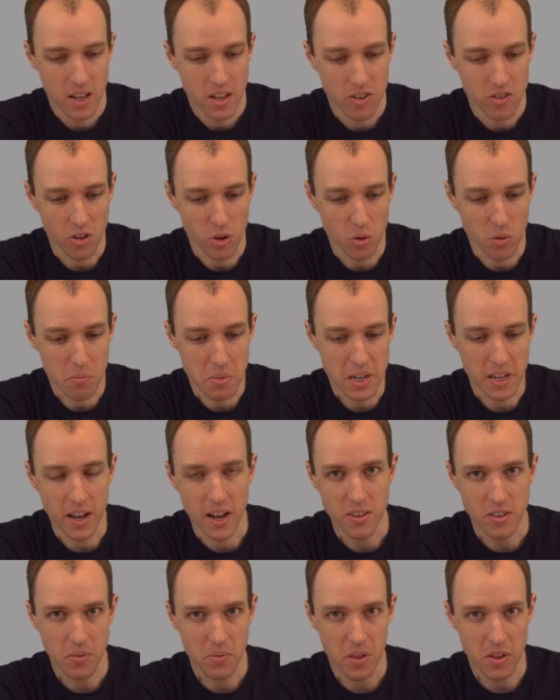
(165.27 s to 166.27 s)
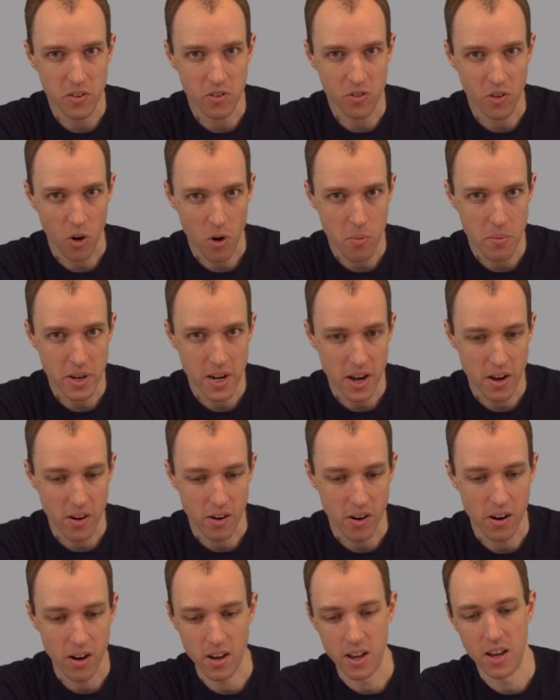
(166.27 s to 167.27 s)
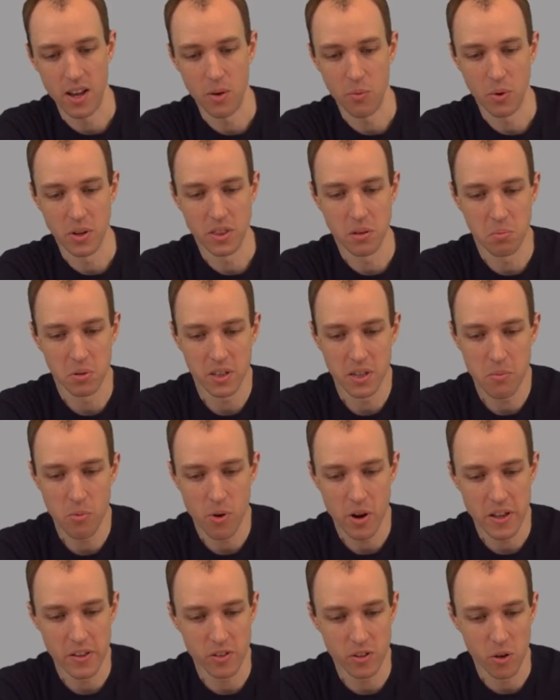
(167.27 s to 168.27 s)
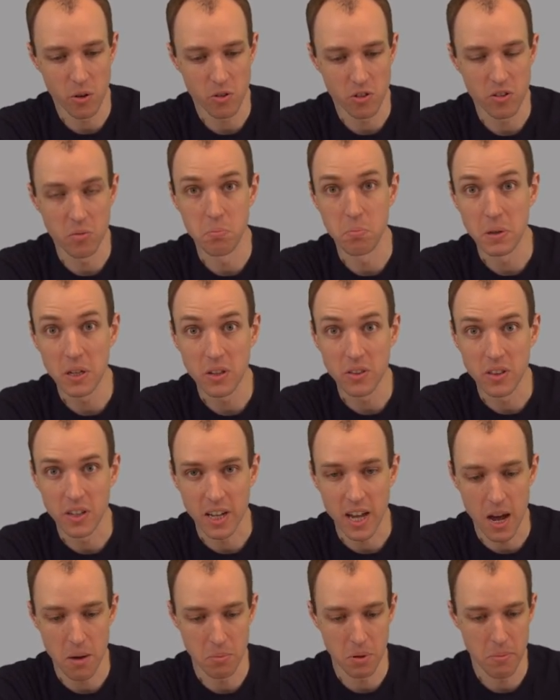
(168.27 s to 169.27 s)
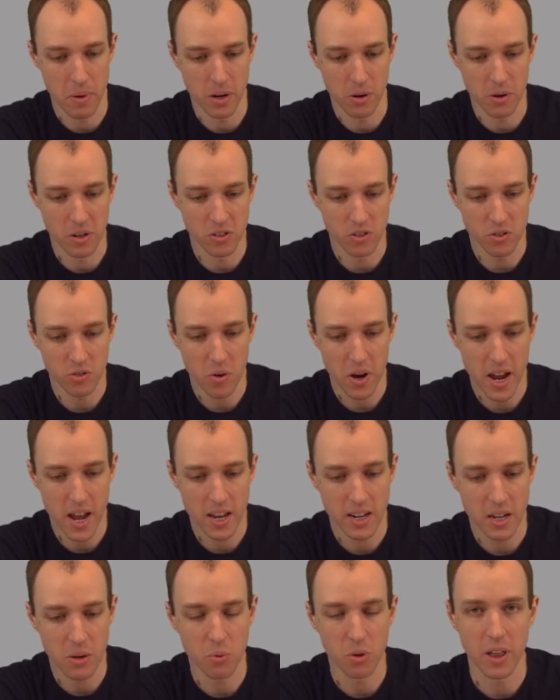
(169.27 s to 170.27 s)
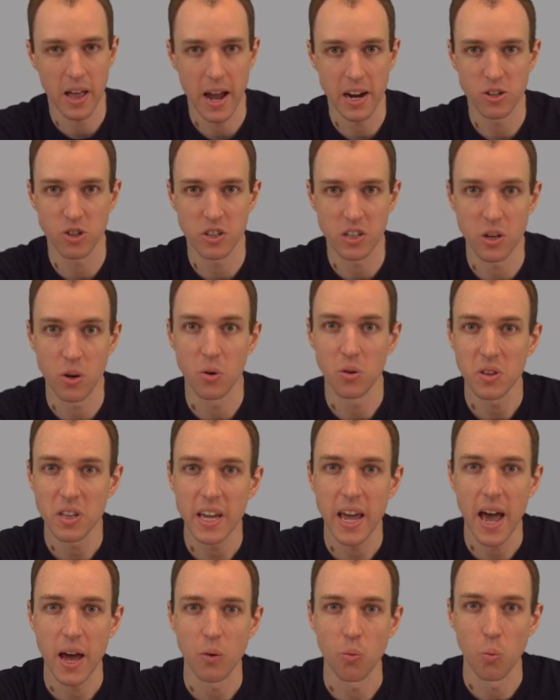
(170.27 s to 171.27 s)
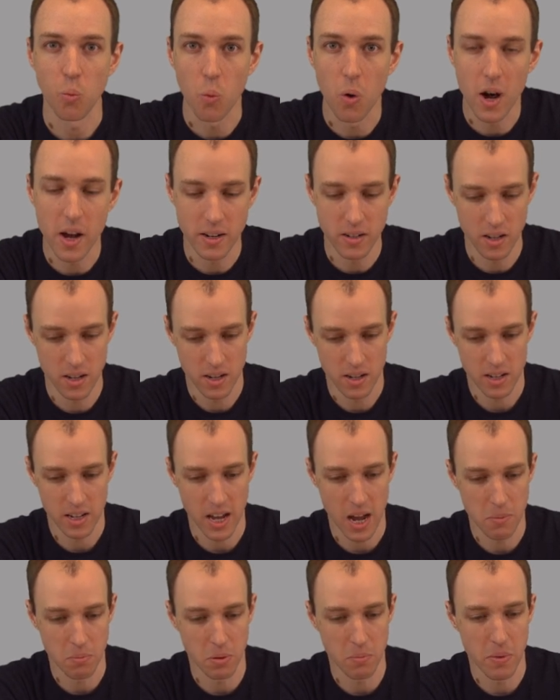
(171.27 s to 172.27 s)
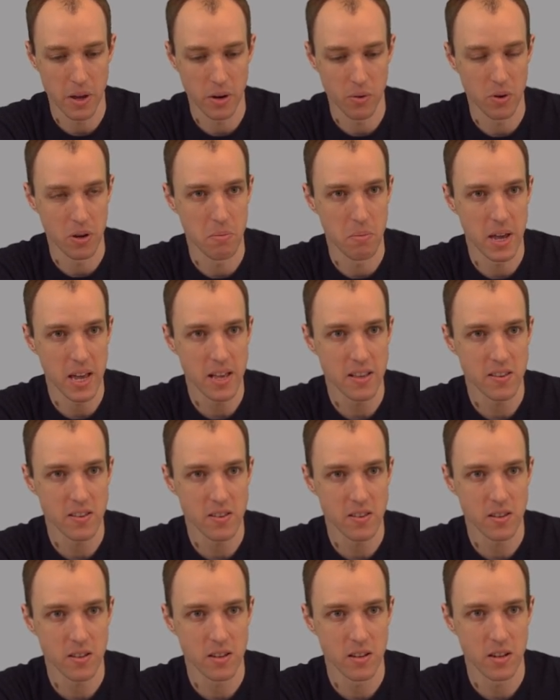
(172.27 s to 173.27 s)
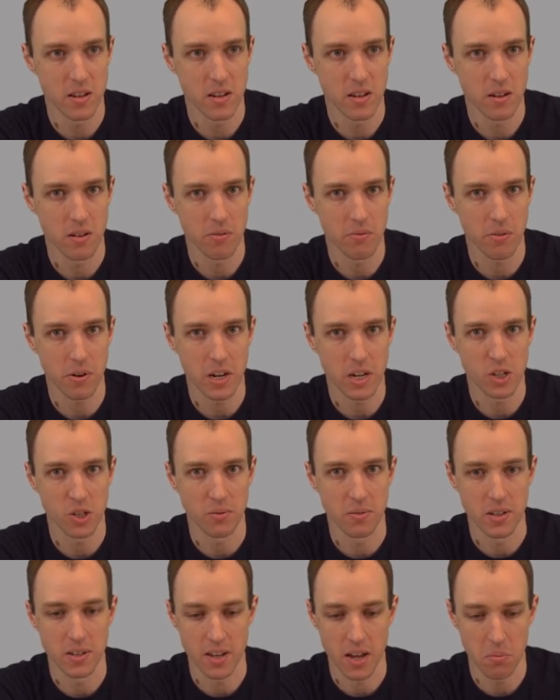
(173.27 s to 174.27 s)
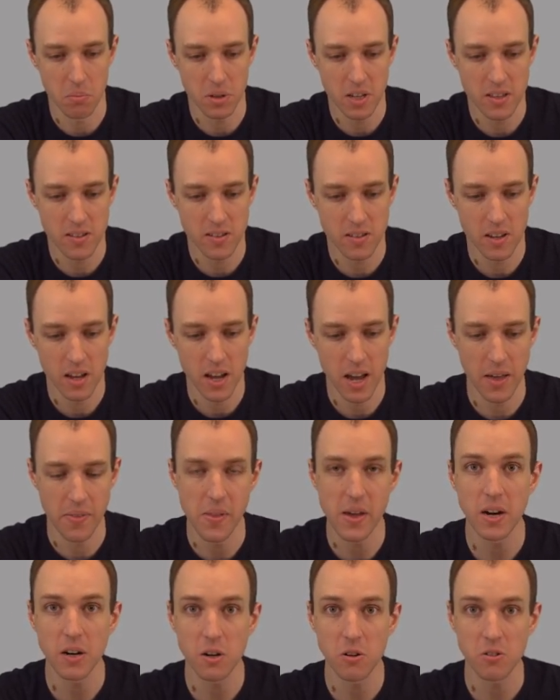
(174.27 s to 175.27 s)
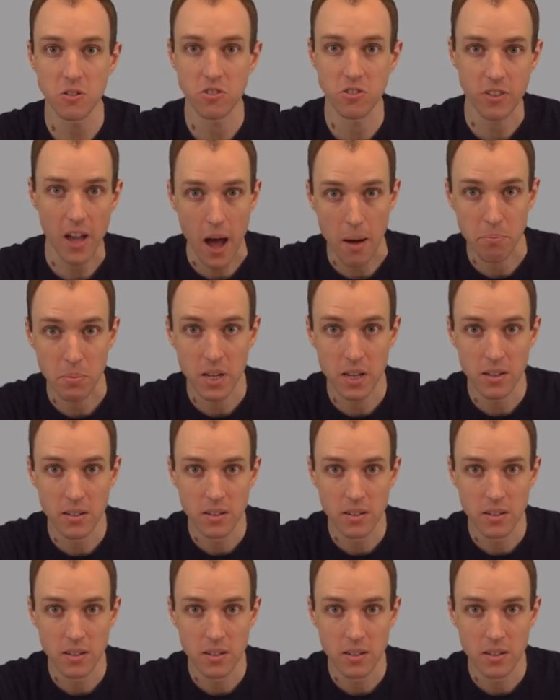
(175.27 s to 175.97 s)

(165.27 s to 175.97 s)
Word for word: So because of this terminator, when the polymerase goes to build the complementary strand, it will actually only add one complementary base for each of the templates, and then it'll stop.